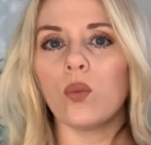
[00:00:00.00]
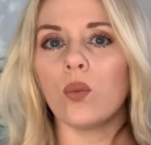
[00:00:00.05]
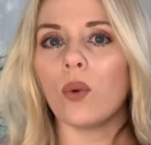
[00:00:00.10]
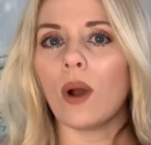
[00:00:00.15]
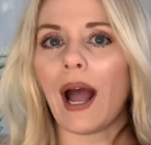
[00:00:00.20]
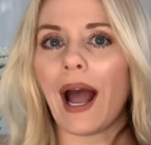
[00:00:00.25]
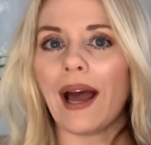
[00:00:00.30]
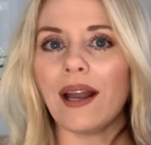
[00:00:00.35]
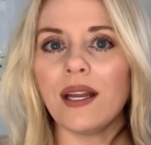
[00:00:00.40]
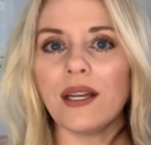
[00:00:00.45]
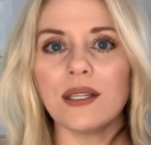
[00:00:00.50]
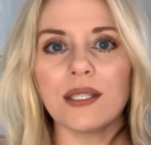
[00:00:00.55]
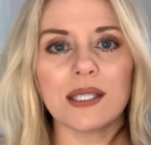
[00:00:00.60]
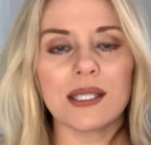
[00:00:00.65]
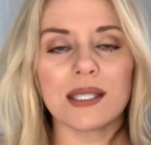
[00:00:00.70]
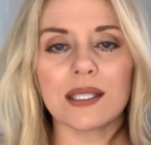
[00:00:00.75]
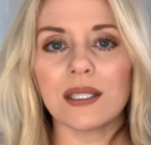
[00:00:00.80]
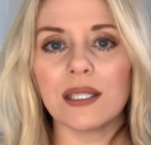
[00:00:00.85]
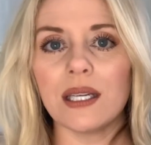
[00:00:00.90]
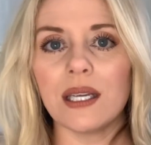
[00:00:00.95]
adding
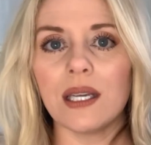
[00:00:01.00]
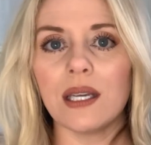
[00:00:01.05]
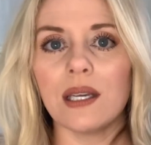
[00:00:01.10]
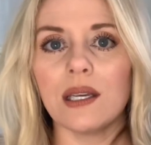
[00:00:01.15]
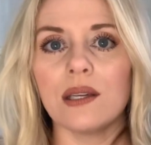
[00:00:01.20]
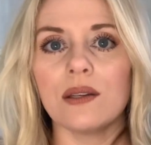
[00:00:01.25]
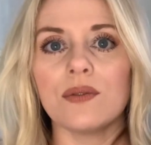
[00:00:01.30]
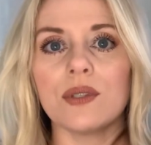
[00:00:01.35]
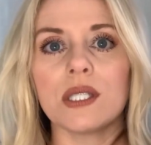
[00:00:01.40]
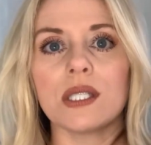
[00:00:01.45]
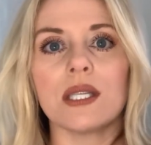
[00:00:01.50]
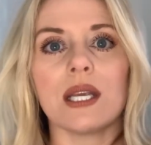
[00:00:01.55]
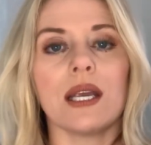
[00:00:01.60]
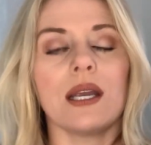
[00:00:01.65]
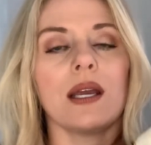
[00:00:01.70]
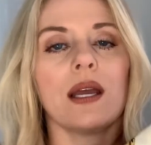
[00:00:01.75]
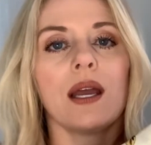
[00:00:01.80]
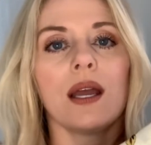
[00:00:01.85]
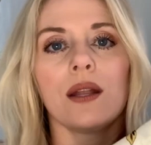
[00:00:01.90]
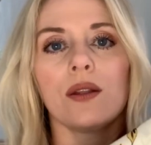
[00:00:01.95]
sleeves
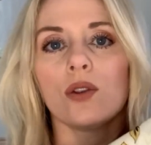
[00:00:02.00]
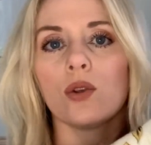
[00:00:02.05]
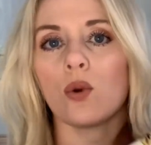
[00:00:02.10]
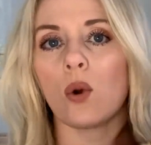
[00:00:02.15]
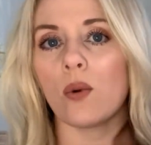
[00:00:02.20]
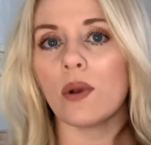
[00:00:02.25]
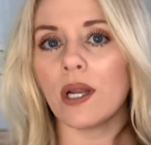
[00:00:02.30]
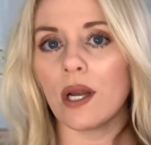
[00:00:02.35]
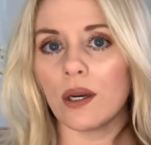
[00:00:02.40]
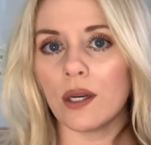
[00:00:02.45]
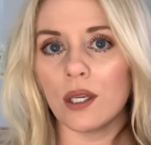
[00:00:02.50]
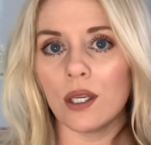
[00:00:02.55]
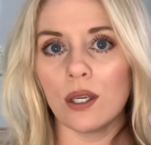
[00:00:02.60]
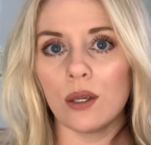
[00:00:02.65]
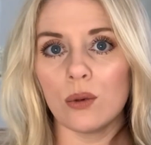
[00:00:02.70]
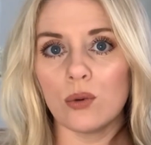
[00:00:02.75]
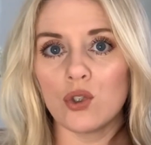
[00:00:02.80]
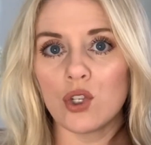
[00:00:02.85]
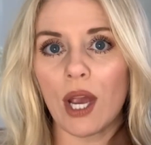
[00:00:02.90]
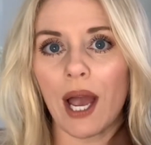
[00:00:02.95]
and throwing on a
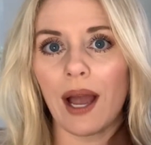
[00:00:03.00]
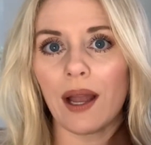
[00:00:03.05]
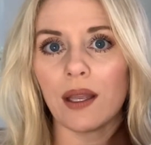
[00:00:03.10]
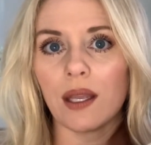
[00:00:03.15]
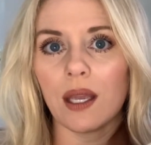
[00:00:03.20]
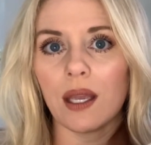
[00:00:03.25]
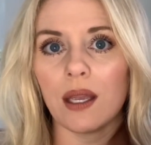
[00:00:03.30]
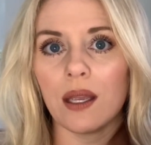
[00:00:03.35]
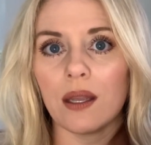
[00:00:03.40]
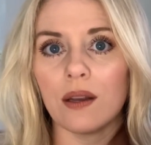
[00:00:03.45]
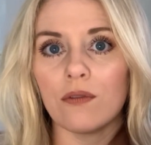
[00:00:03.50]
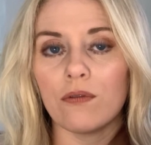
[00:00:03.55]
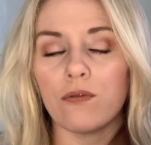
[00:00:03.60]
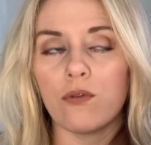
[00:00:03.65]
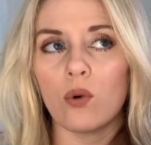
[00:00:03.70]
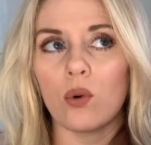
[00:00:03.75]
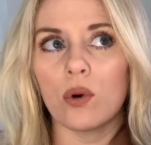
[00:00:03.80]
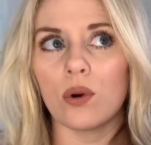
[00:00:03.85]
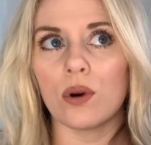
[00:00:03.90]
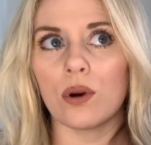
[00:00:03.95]
cute jacket
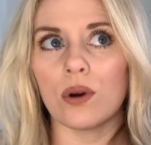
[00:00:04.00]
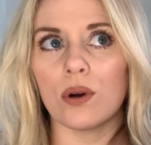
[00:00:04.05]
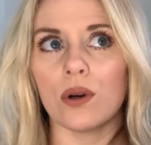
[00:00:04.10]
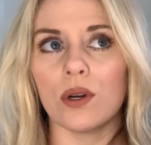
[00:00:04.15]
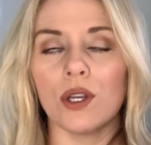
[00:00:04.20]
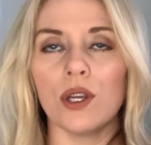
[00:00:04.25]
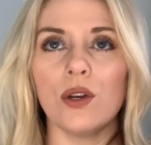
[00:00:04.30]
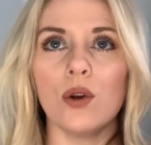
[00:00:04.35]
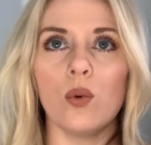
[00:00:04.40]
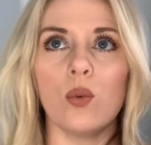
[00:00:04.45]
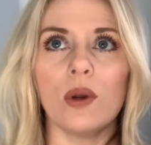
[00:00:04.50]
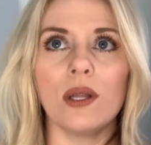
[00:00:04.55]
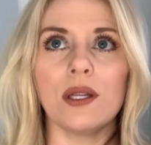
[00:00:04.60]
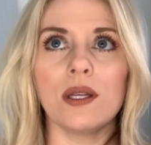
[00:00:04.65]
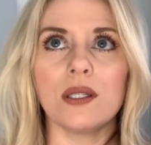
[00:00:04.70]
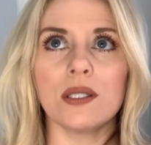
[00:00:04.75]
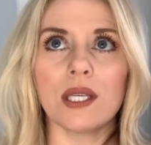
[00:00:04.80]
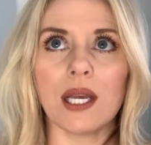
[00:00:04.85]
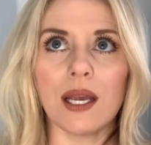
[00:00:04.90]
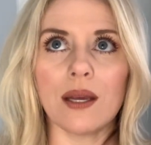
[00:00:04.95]
for, you know, when the
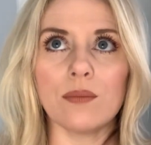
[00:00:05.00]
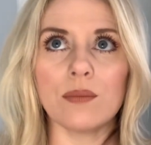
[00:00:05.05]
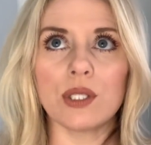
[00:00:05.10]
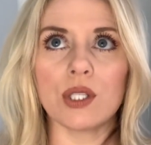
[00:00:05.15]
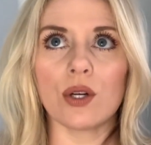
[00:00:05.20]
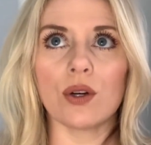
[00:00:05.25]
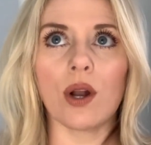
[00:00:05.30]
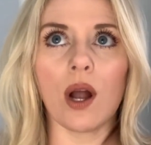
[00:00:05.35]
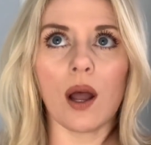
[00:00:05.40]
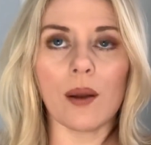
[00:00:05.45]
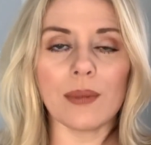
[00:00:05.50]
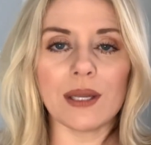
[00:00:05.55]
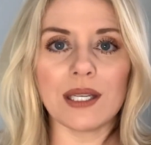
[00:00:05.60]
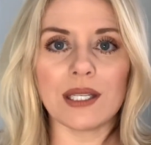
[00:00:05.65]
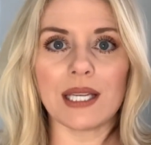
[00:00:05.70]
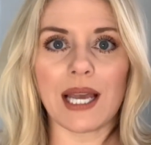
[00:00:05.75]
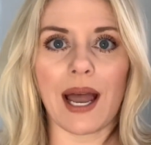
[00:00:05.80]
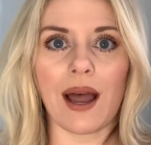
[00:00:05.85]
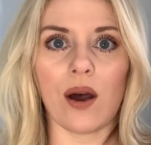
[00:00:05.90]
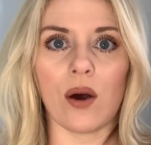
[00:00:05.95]
temps are coming
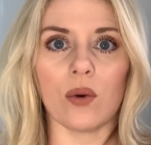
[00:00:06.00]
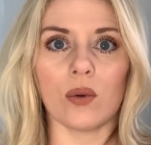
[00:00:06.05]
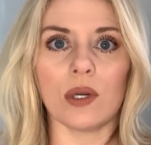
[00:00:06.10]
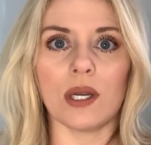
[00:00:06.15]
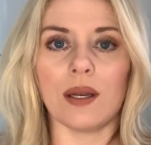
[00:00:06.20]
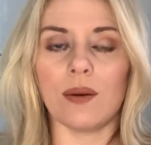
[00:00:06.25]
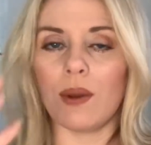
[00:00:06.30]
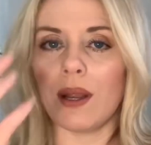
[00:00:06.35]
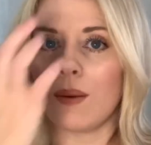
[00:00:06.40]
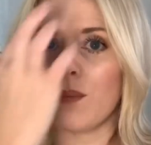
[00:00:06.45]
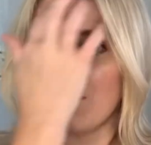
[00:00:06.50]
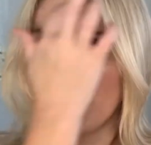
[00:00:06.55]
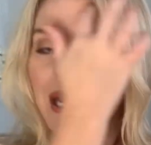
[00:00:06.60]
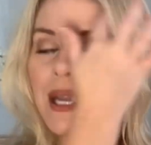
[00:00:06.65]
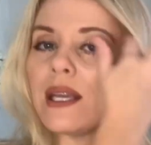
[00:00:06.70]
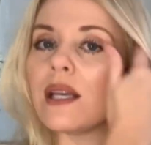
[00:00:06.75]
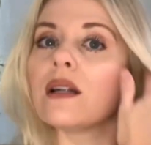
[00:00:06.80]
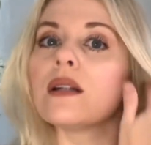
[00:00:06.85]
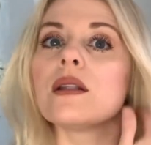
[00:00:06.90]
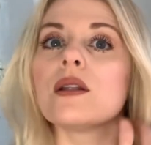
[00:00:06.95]
down and it may
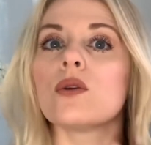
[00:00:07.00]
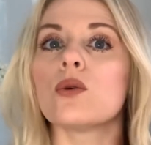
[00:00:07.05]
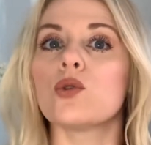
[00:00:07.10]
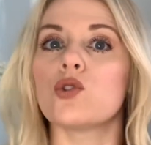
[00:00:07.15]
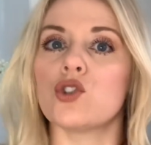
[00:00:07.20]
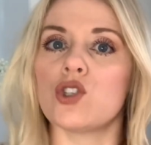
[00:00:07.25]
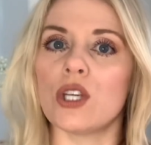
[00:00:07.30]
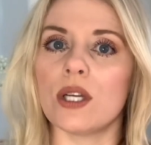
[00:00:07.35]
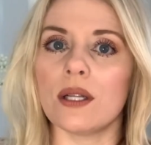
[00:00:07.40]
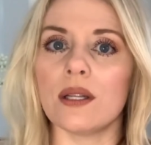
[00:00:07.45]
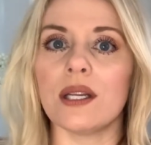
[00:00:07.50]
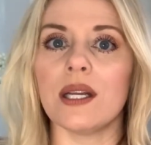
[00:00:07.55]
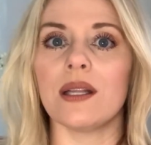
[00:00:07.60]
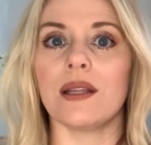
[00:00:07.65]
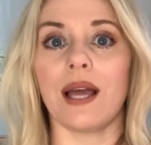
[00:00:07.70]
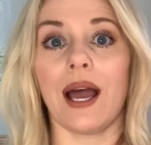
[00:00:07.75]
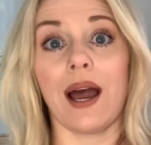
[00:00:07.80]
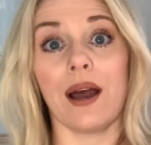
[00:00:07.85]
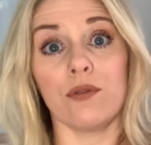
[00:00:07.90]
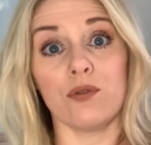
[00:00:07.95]
get a little chilly in
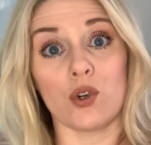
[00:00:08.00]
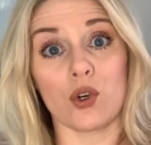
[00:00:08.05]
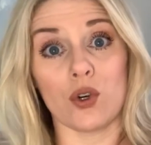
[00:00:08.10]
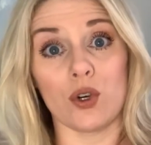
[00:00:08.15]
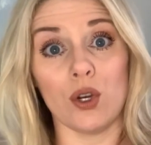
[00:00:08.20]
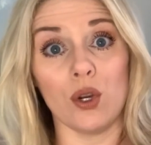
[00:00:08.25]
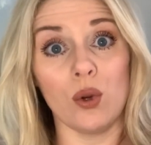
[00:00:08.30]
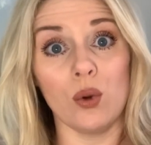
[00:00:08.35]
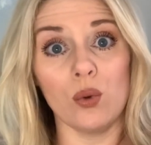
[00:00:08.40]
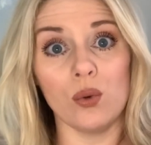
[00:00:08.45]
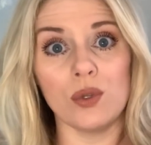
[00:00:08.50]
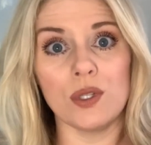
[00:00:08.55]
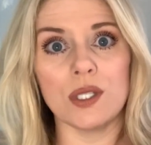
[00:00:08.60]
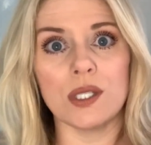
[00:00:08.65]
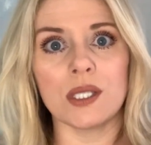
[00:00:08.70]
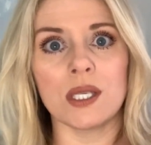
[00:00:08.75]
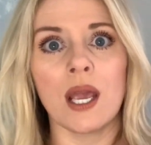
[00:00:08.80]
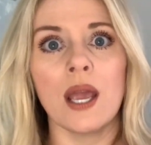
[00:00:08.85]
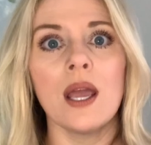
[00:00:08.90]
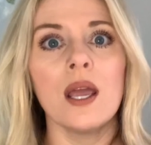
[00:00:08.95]
the
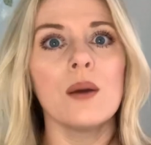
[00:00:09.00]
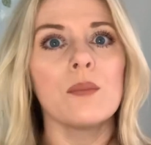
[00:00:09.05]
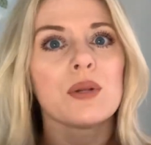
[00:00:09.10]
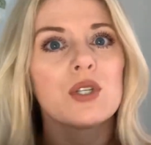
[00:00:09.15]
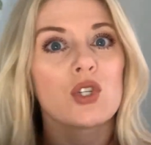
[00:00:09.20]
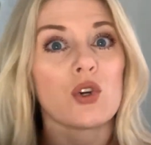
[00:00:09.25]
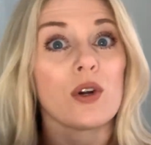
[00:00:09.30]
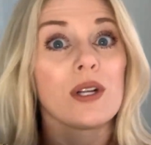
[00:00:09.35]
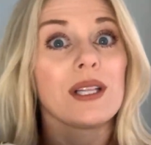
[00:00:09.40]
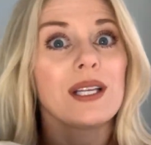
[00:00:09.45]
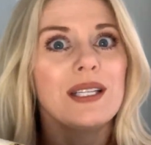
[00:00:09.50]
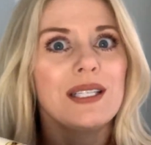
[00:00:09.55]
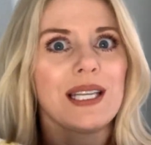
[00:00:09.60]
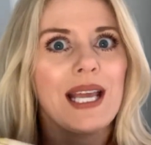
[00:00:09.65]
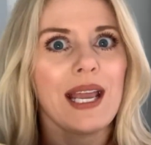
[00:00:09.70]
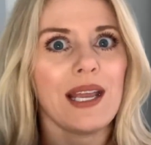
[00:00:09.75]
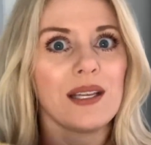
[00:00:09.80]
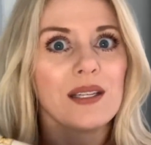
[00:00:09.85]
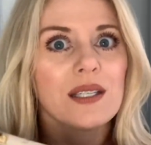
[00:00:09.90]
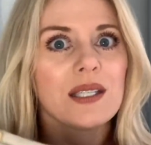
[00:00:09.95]
afternoons, but during the
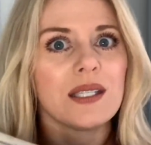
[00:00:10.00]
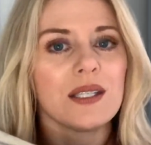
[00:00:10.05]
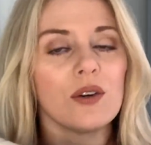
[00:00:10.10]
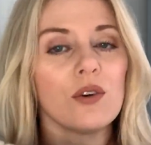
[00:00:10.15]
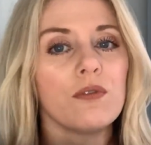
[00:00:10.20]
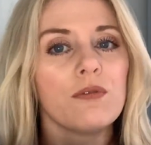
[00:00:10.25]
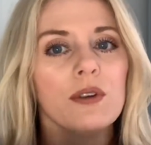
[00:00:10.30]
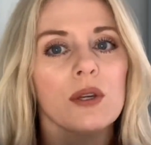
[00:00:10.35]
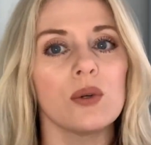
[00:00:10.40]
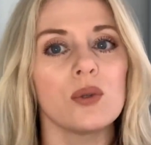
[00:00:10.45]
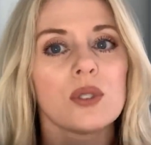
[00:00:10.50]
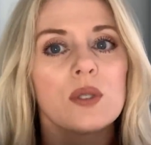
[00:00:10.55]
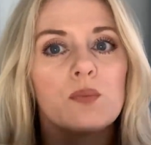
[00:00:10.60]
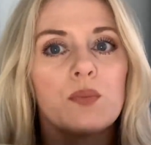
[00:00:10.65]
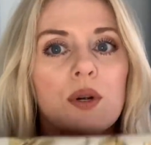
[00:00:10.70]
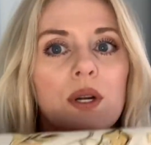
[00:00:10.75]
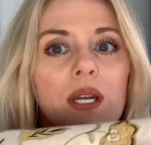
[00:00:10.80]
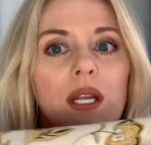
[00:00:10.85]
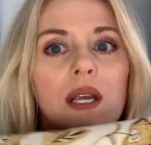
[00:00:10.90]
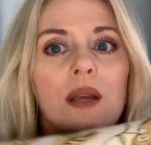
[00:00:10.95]
day it still feels
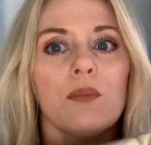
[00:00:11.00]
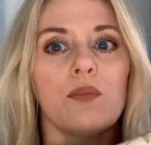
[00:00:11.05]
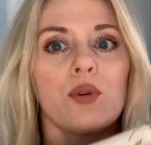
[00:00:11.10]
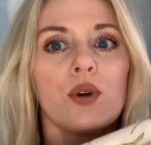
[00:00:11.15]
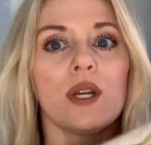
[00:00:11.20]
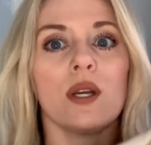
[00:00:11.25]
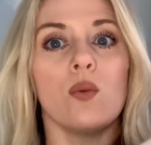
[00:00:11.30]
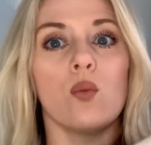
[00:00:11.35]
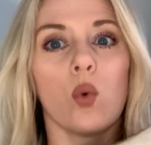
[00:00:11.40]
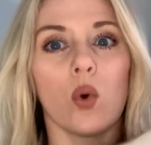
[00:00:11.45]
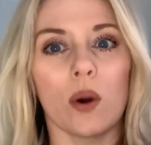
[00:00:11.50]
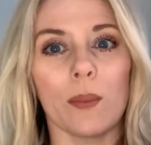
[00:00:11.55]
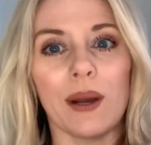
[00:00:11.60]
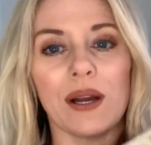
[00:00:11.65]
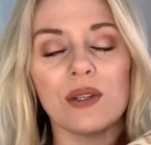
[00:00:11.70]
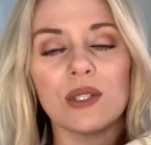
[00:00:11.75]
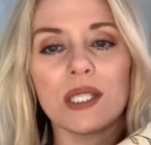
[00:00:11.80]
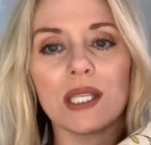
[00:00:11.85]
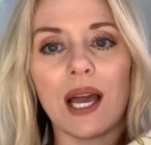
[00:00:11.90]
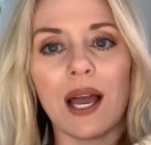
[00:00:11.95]
pretty warm
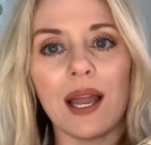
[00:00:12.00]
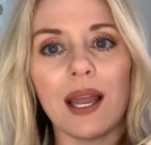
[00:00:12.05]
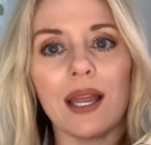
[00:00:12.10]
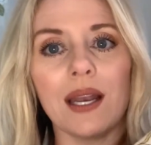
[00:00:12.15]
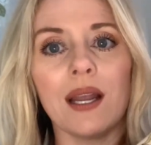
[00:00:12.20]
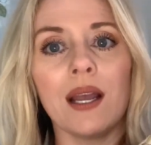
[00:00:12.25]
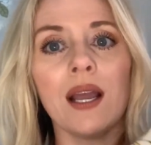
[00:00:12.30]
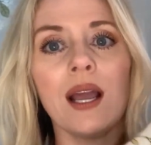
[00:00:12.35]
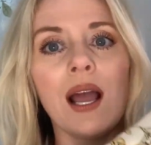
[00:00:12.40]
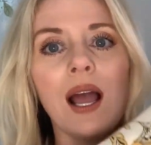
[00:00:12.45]
outside.